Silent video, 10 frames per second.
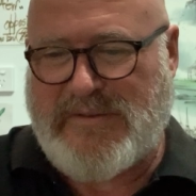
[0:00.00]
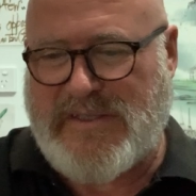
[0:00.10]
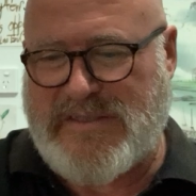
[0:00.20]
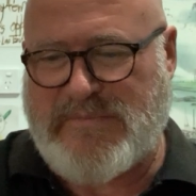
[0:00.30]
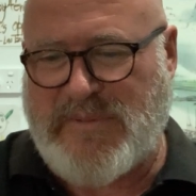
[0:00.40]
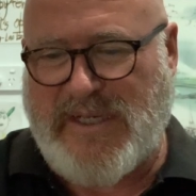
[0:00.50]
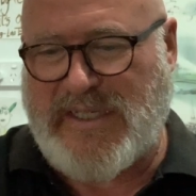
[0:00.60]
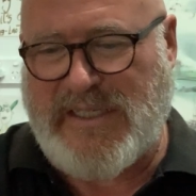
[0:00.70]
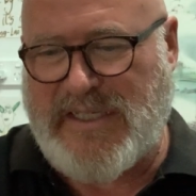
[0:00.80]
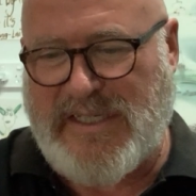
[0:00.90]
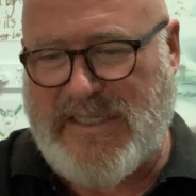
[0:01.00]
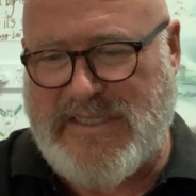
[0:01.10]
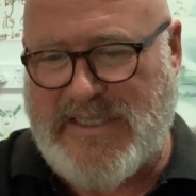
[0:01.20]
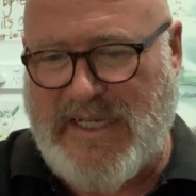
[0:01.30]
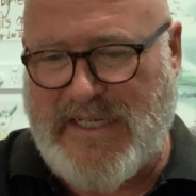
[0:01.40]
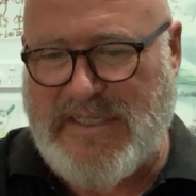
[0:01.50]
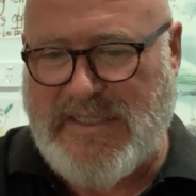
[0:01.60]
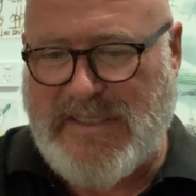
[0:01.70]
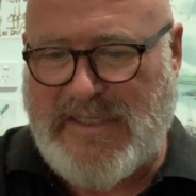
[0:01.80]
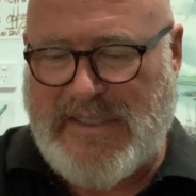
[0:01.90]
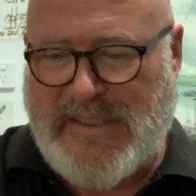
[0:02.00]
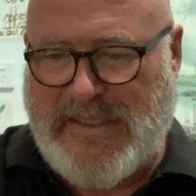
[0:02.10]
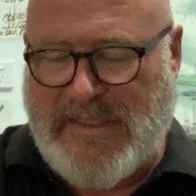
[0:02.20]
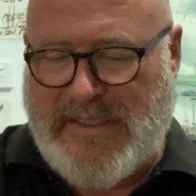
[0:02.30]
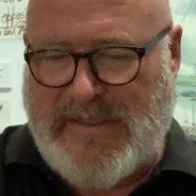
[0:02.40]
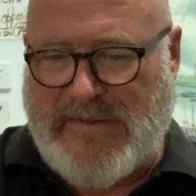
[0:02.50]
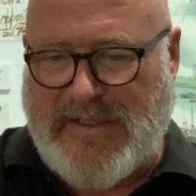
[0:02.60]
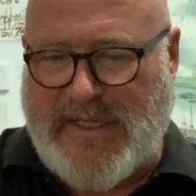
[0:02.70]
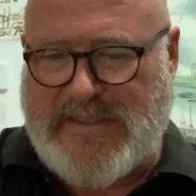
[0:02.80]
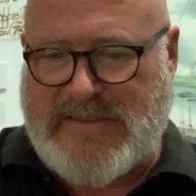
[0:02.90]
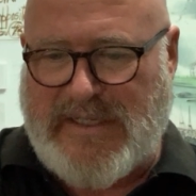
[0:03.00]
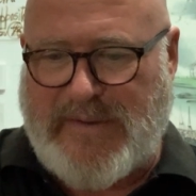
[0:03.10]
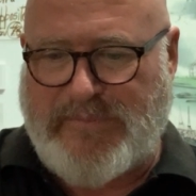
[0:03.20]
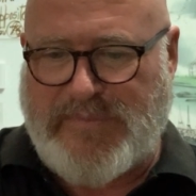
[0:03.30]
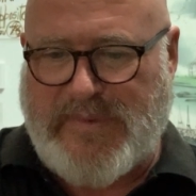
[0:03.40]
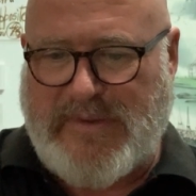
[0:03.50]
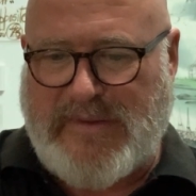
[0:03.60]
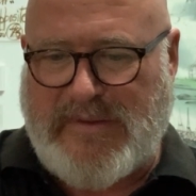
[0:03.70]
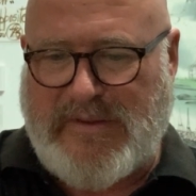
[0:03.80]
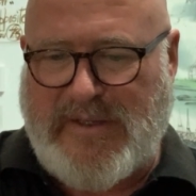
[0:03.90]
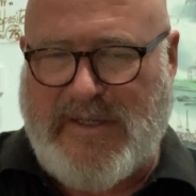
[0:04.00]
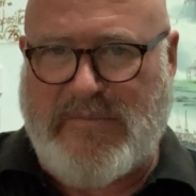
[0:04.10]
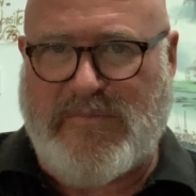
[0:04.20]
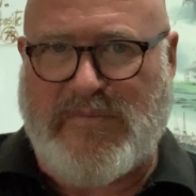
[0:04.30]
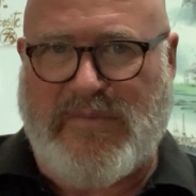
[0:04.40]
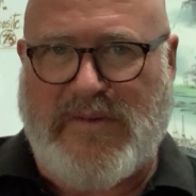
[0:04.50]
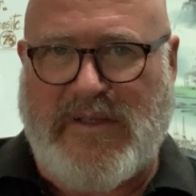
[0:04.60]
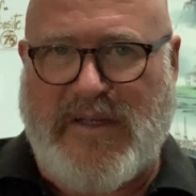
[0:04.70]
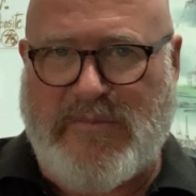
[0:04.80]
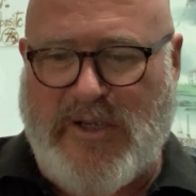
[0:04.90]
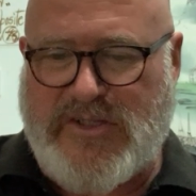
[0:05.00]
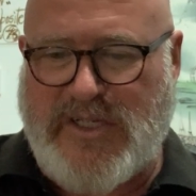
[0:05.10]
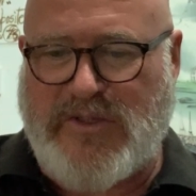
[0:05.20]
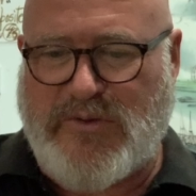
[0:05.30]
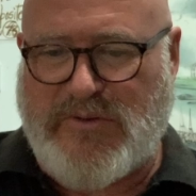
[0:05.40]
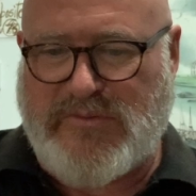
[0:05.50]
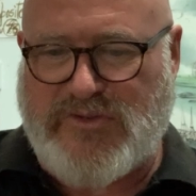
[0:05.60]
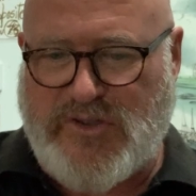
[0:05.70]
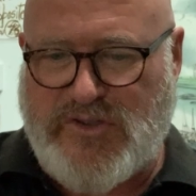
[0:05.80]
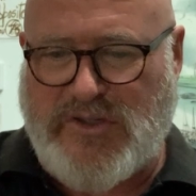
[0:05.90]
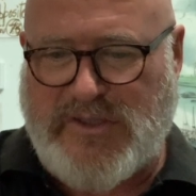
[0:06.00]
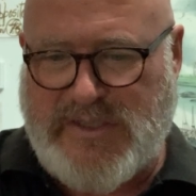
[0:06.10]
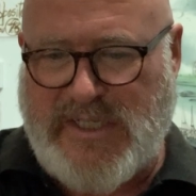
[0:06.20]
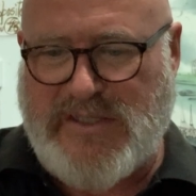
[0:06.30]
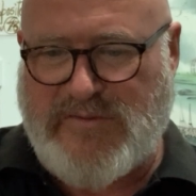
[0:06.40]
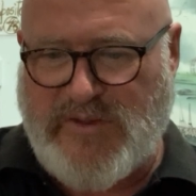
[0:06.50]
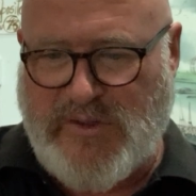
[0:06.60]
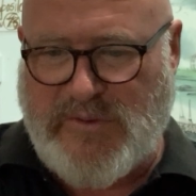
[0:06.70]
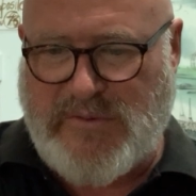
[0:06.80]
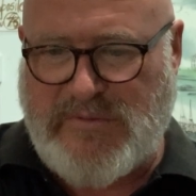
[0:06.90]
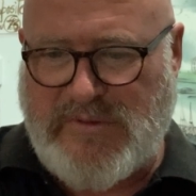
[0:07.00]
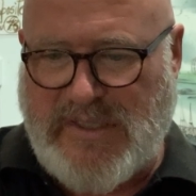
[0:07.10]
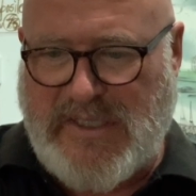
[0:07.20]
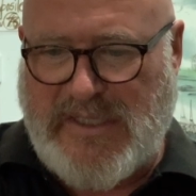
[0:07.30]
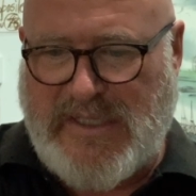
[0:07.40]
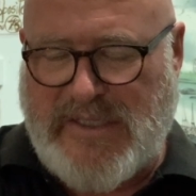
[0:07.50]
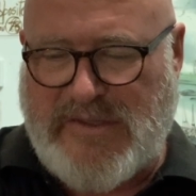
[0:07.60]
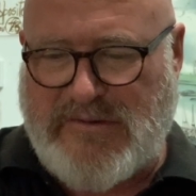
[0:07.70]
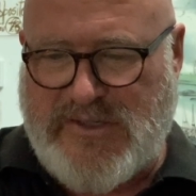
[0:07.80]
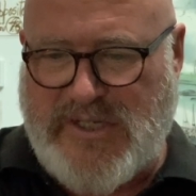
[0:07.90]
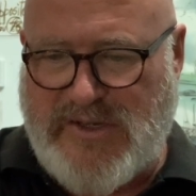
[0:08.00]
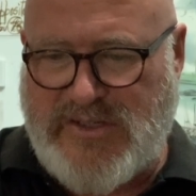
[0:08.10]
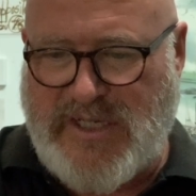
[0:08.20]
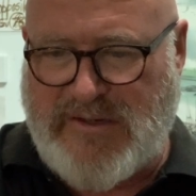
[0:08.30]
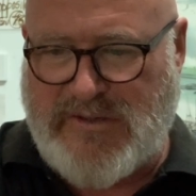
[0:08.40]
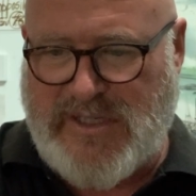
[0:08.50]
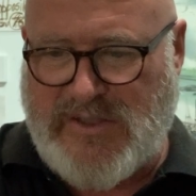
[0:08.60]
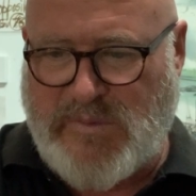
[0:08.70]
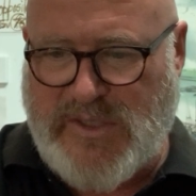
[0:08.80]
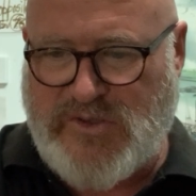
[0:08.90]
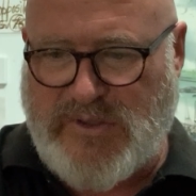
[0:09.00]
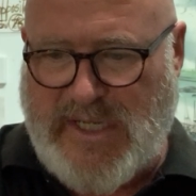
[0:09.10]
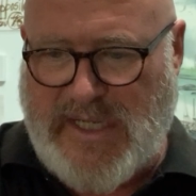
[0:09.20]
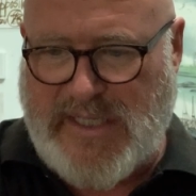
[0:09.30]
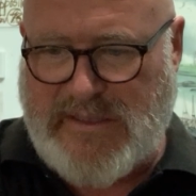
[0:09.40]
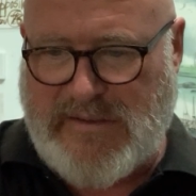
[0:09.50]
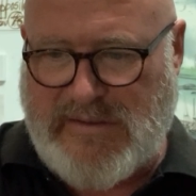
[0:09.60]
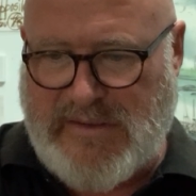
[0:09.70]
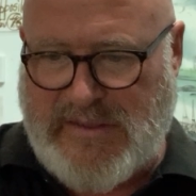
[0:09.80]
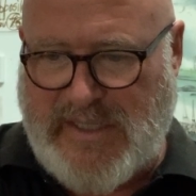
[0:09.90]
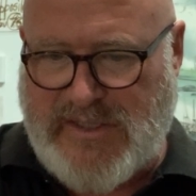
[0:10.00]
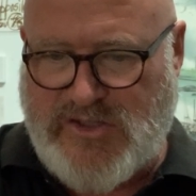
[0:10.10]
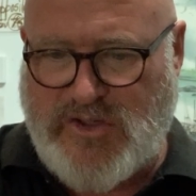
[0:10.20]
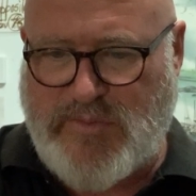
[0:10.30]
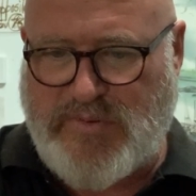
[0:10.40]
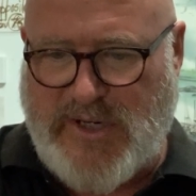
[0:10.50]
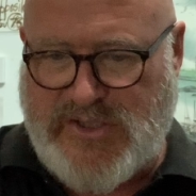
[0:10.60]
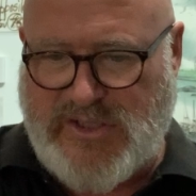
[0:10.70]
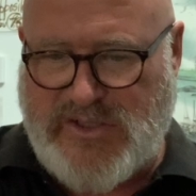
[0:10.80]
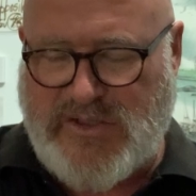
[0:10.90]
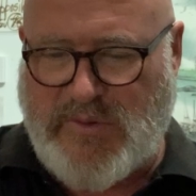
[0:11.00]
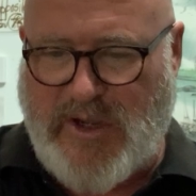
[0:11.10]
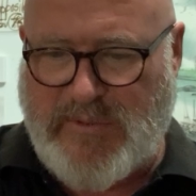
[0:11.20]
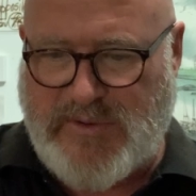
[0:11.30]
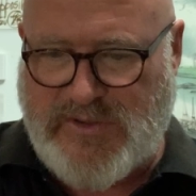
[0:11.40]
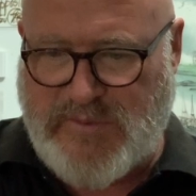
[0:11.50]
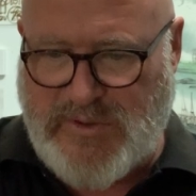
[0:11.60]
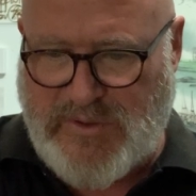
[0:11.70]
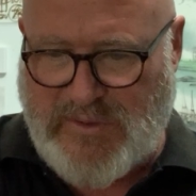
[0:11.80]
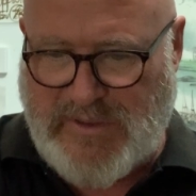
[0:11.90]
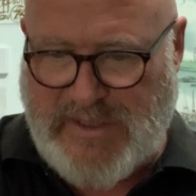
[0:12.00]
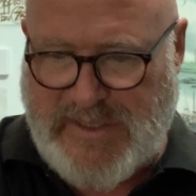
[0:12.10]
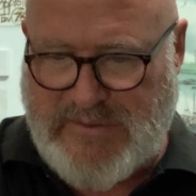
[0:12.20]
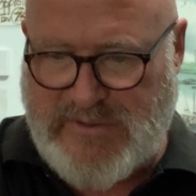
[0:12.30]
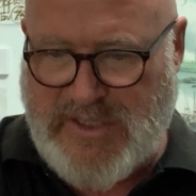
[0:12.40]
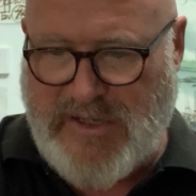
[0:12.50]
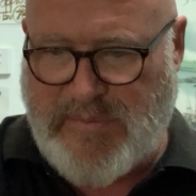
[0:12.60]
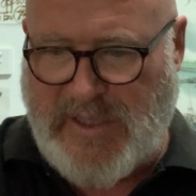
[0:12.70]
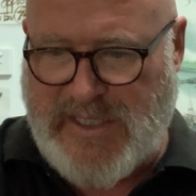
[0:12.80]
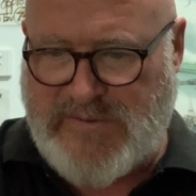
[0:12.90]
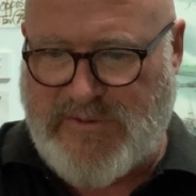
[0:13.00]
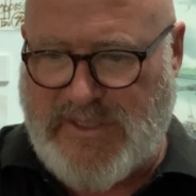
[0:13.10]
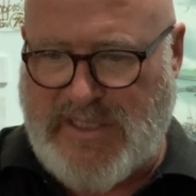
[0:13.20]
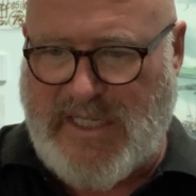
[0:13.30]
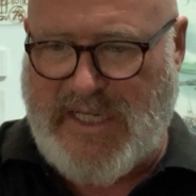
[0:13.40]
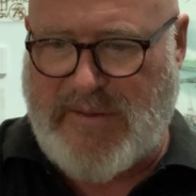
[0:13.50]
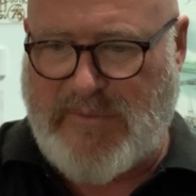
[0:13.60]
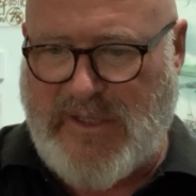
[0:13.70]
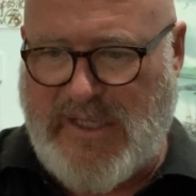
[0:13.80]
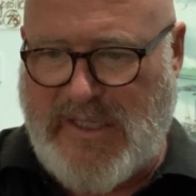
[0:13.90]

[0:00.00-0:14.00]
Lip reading: it's been clearly said that in my Sigong Chu Shongtin's view, there is no secret in the Wing Chun art that is too precious to open to all, and there is no place for the claim